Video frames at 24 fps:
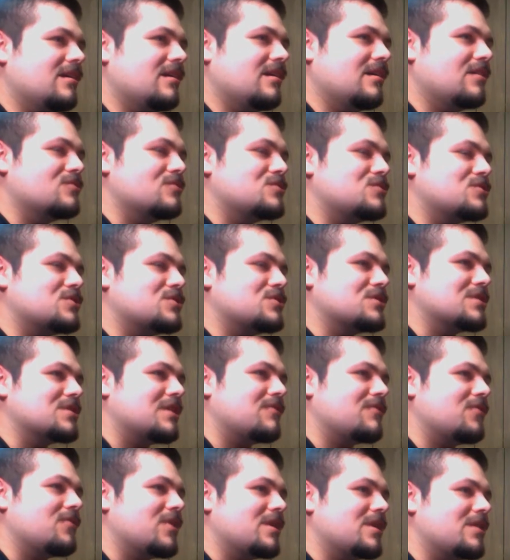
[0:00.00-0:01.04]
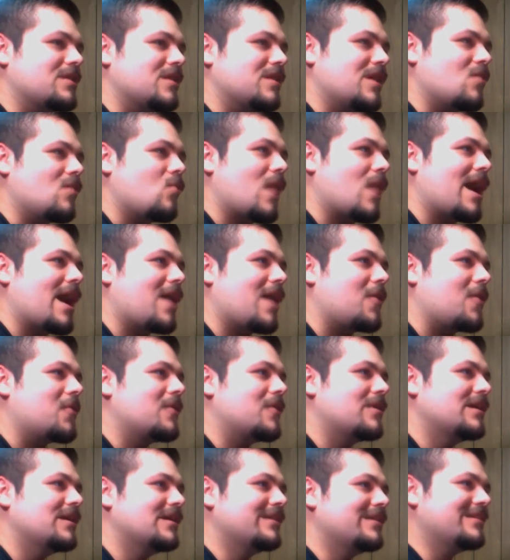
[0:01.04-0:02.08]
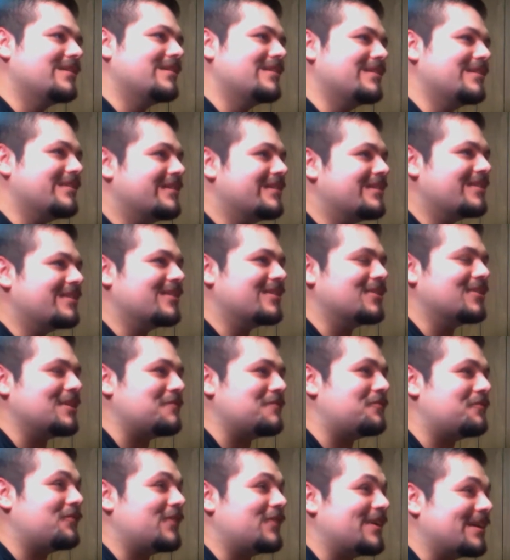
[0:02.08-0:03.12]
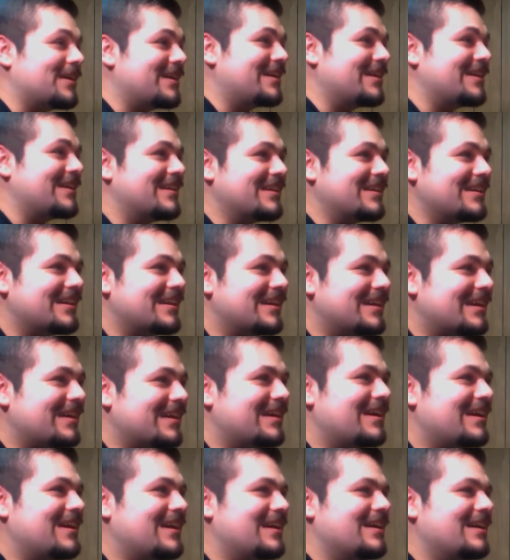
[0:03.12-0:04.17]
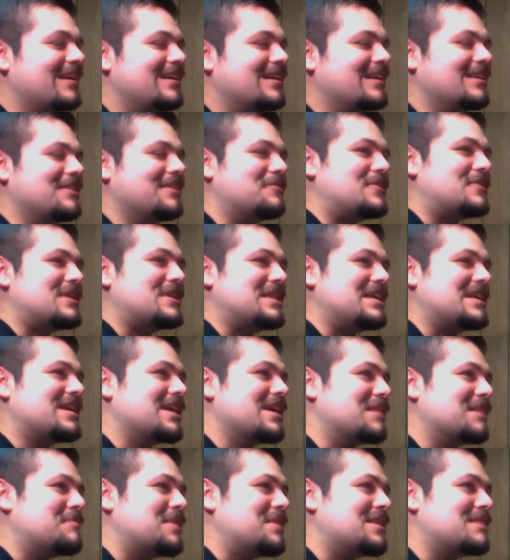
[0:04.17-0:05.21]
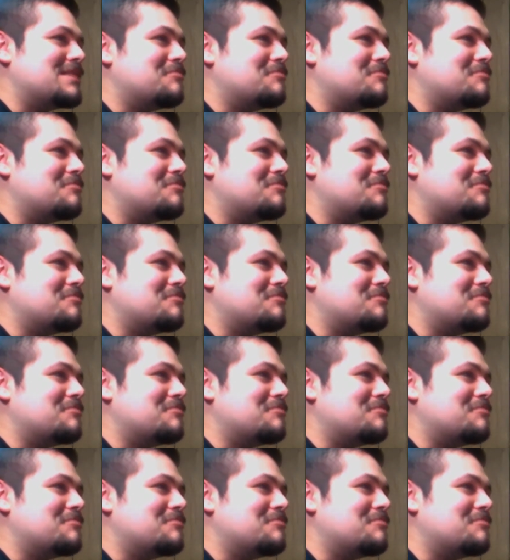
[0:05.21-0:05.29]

it was just like fucking like, wow. Holy fuck. It really kicked me in the